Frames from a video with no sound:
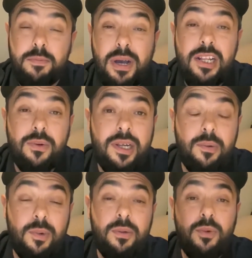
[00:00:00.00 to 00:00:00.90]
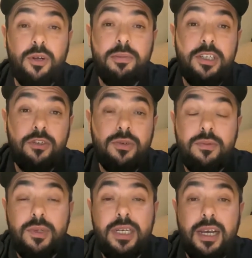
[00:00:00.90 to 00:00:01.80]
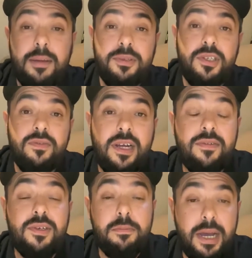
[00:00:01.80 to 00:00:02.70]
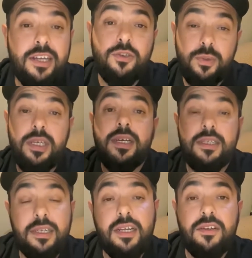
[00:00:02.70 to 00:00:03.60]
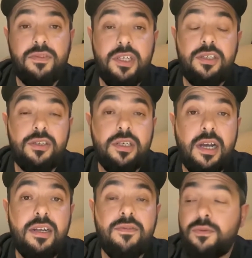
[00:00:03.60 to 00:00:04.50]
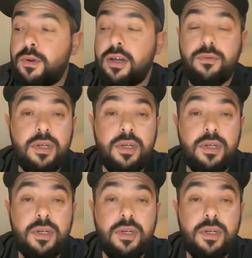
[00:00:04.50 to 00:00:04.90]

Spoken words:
By the way, we will be doing recaps of every match week at the end of each kind of round.